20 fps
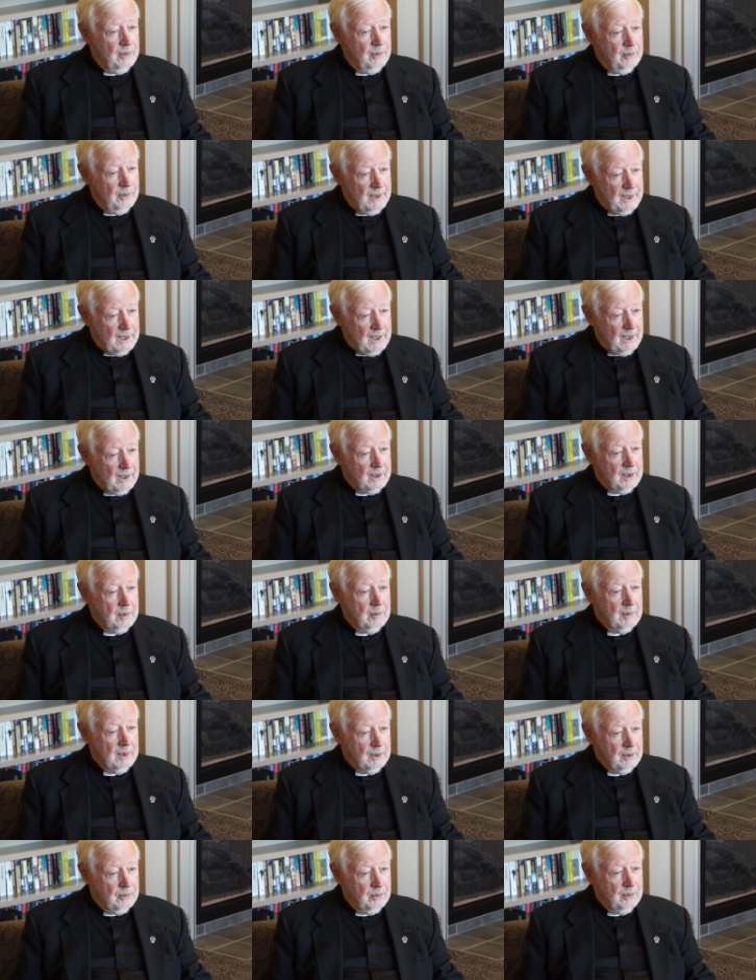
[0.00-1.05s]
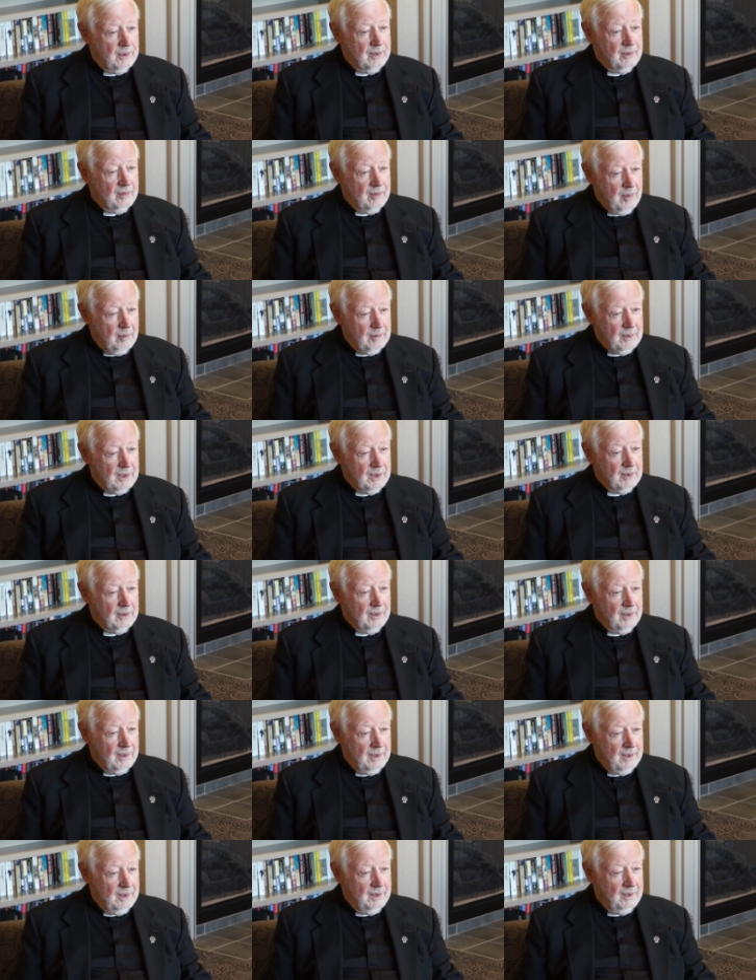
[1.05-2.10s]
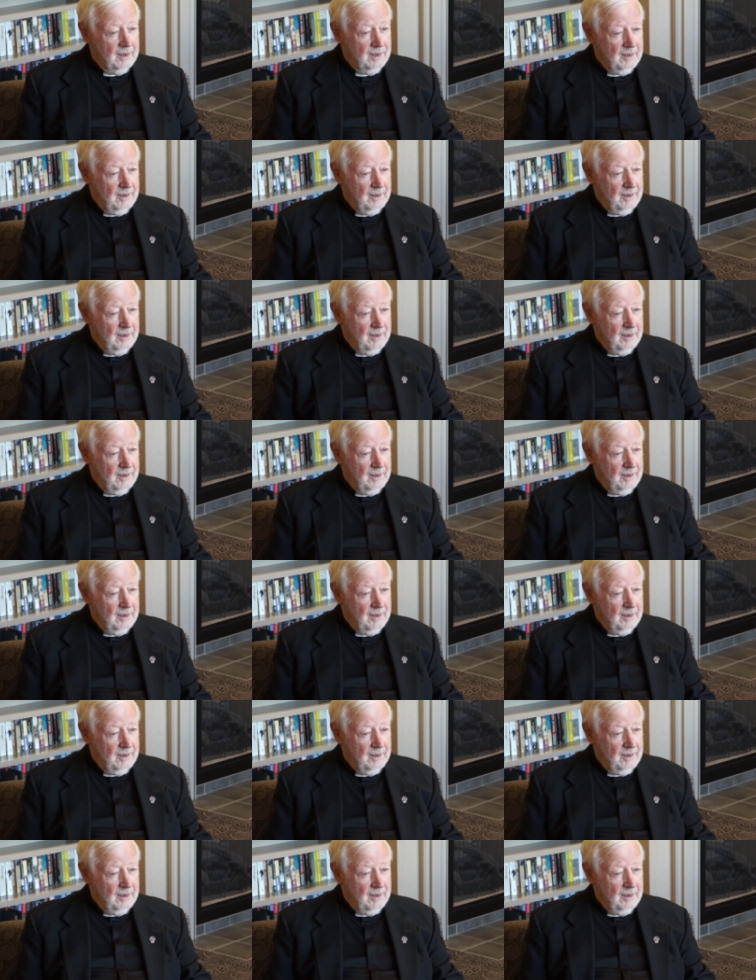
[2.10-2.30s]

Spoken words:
we got him into a seminary,